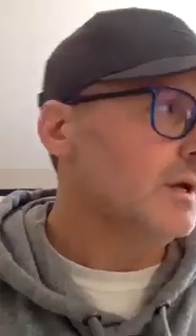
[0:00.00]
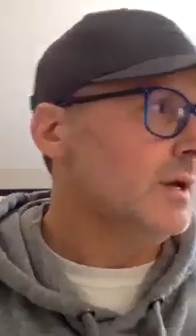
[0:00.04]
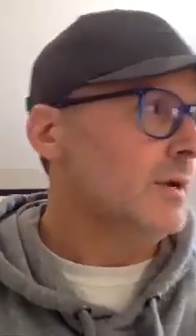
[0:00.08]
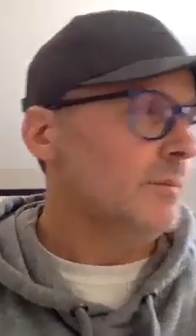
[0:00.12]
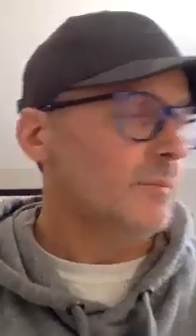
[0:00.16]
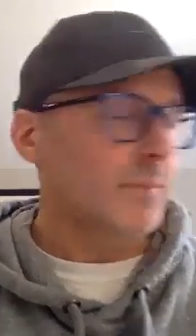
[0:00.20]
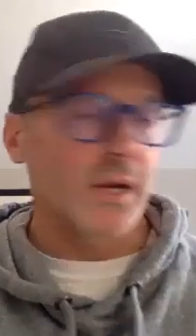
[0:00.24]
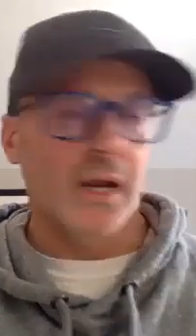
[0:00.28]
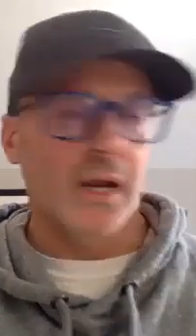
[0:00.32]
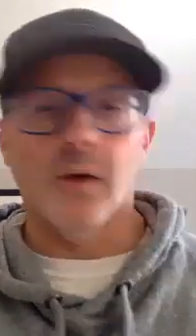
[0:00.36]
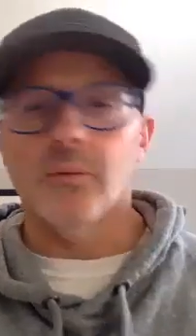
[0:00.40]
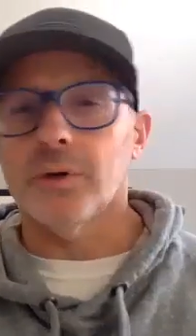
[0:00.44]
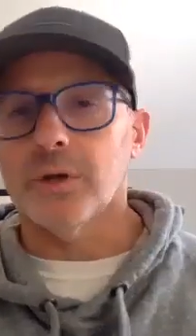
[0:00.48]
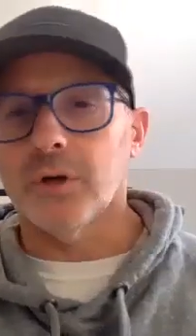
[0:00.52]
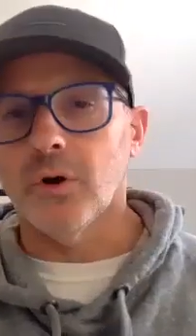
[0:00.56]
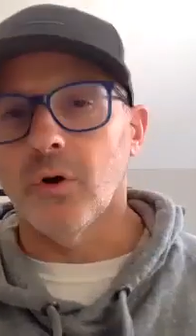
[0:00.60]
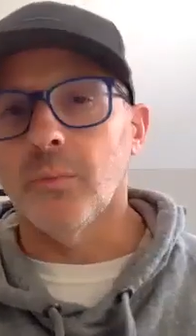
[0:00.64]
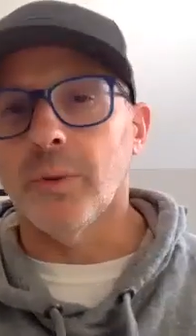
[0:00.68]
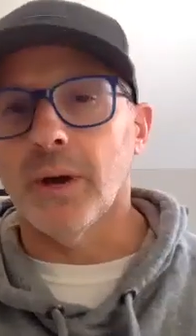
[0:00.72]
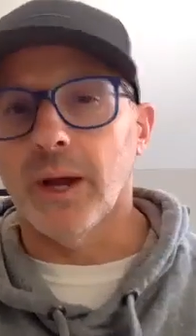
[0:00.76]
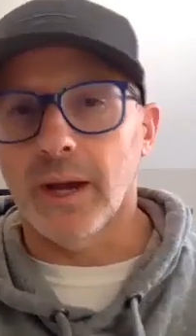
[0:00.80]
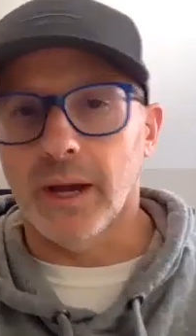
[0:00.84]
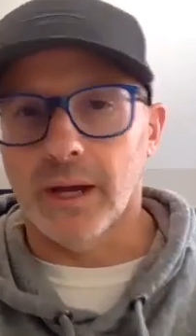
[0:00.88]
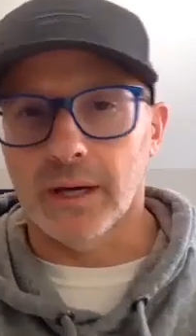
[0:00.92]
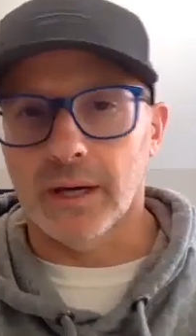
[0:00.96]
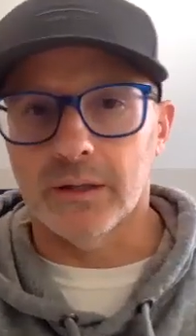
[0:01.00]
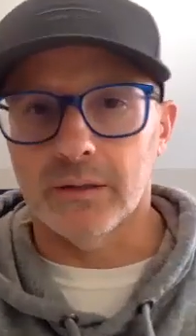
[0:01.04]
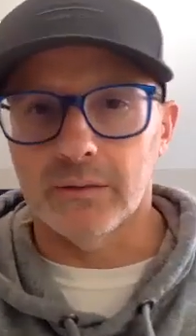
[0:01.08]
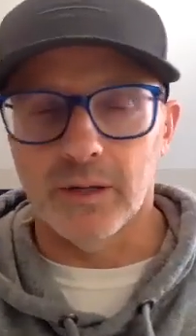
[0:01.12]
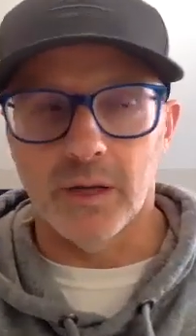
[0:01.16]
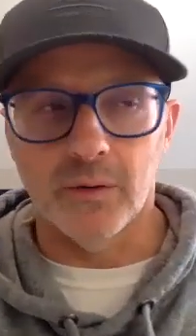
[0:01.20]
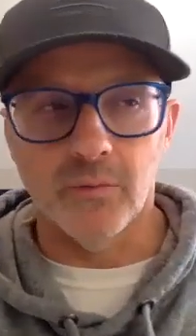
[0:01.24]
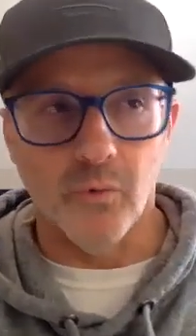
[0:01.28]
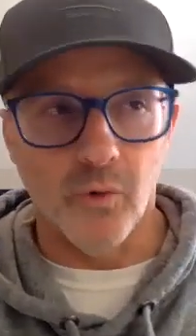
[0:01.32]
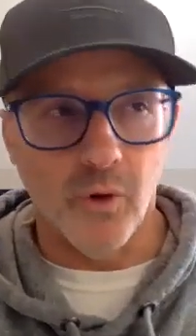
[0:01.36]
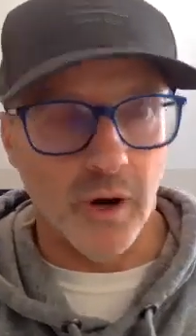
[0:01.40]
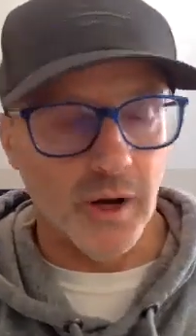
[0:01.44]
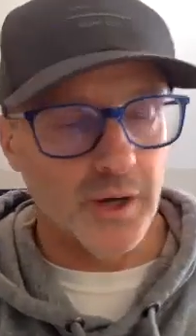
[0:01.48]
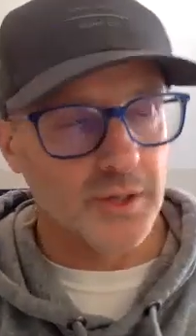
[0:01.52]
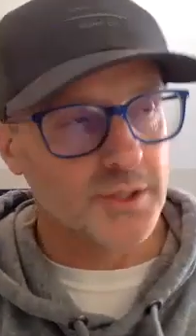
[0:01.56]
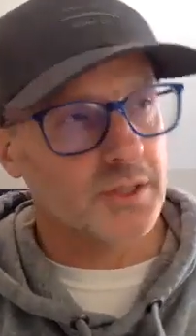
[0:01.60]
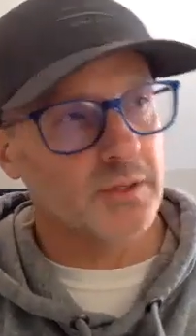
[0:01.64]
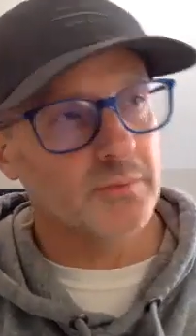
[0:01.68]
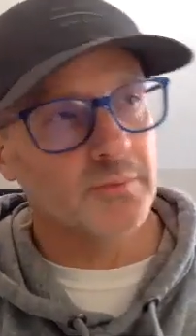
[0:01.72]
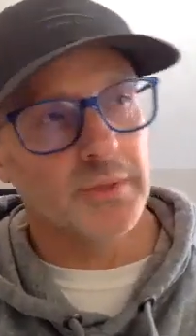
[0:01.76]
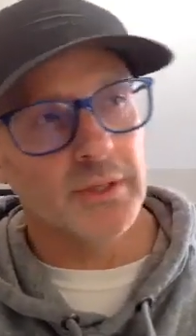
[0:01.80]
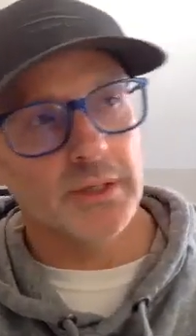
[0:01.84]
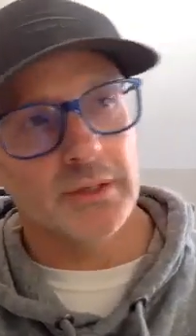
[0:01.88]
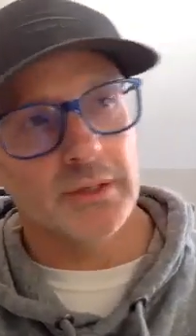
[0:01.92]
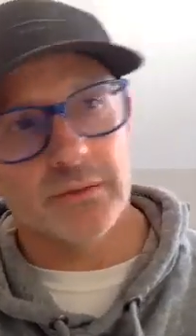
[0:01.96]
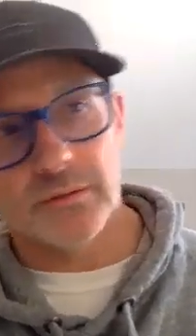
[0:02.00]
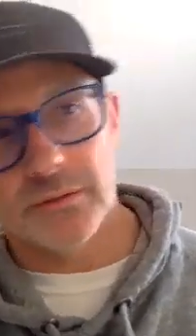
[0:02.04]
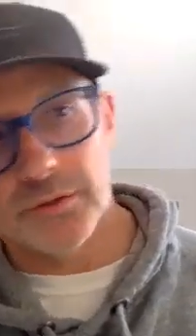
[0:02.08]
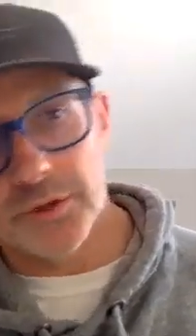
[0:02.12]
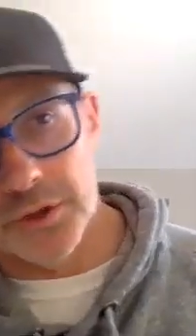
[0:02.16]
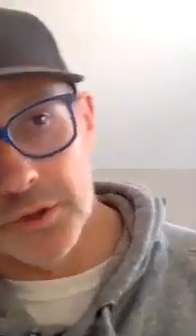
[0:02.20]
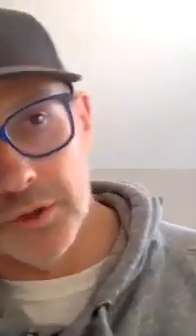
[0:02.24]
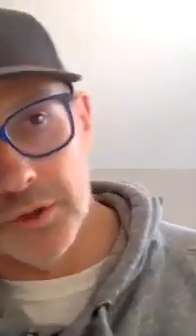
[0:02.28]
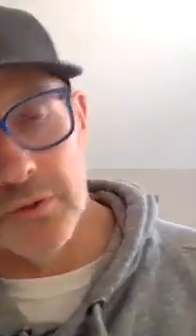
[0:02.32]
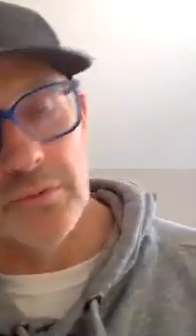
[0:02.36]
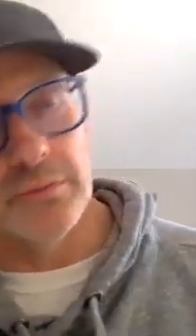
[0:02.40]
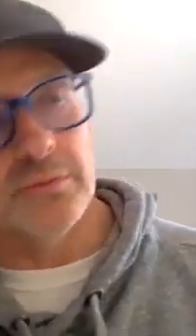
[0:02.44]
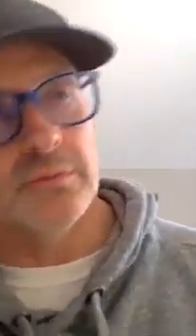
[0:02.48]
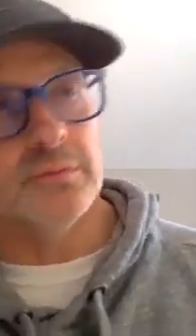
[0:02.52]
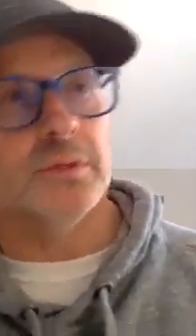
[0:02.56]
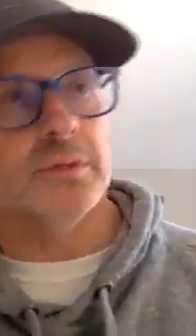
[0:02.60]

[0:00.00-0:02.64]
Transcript: But I would go back and watch and like shoot.